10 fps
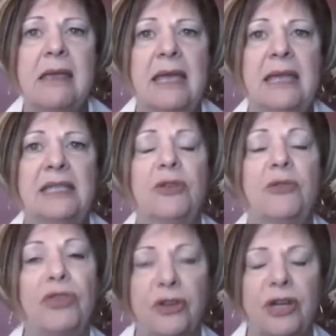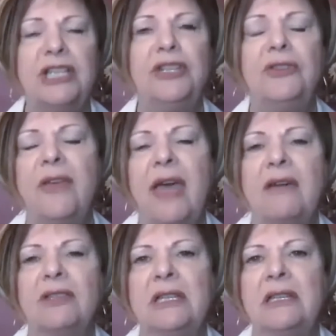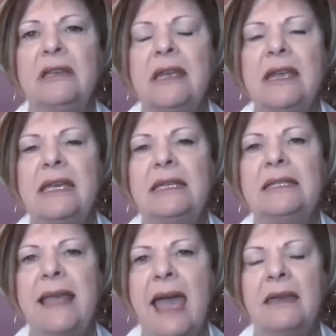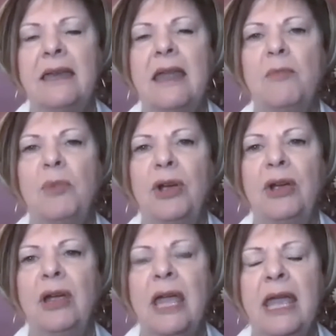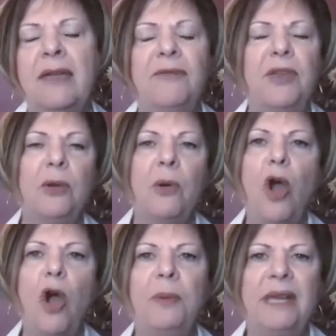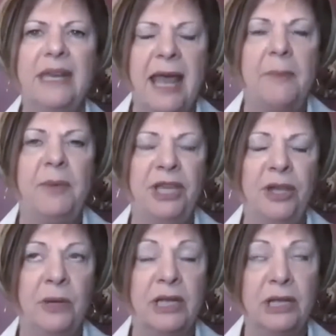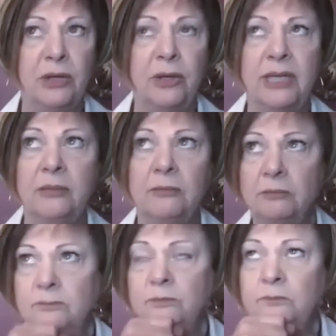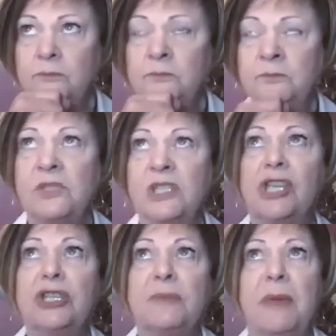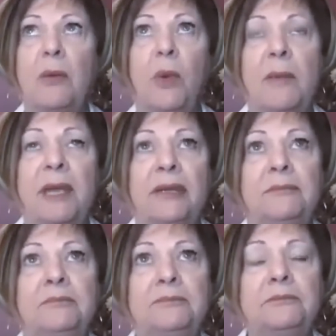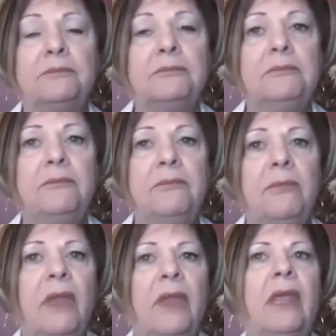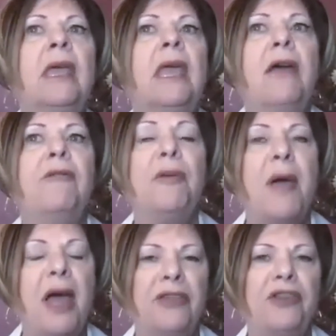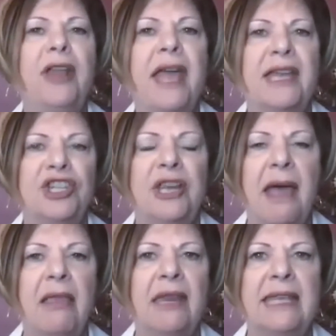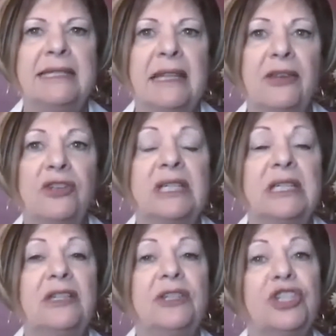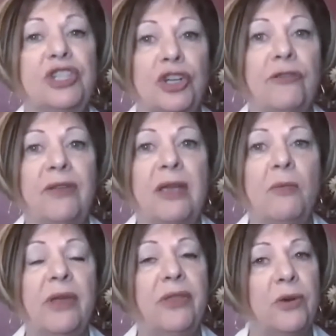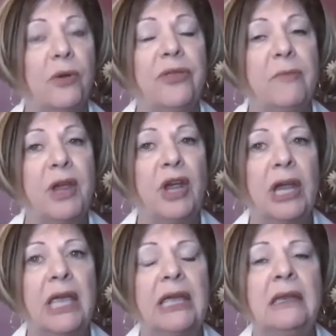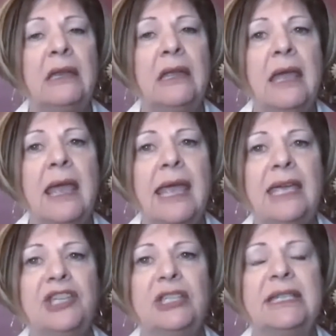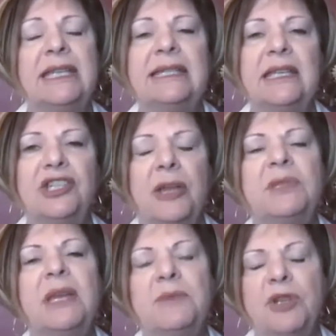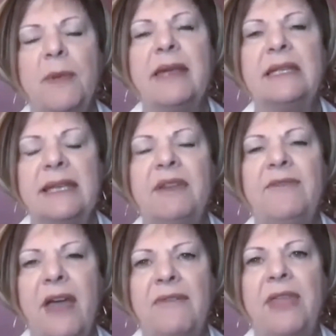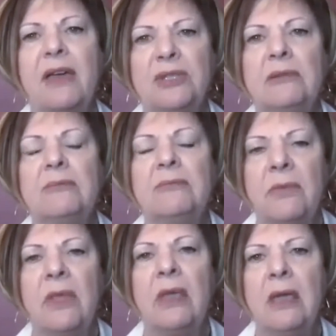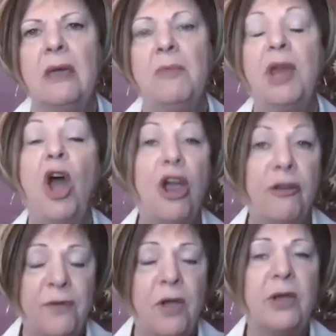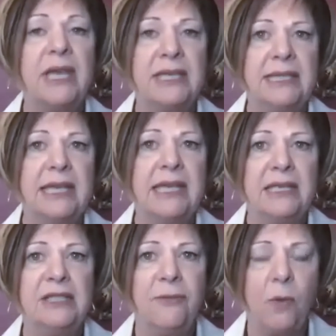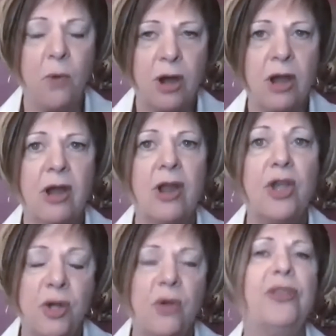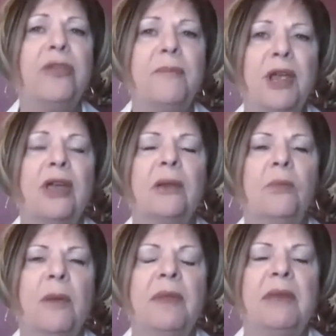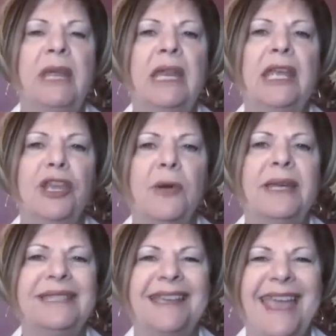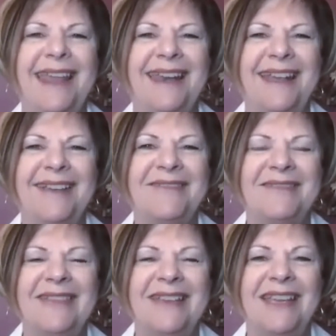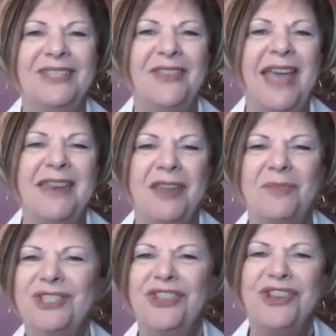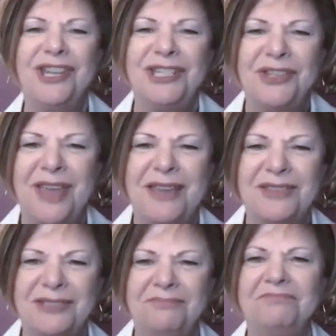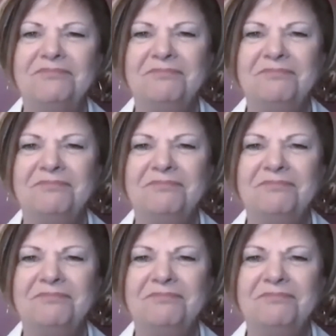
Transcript: And so 32,000 is that number. If you opened it up and you included, women from other nationalities that are still serving with North American agencies, it jumps up to about 75,000. But our focus is for North American women, meaning US and Canada. So that number is 32,000.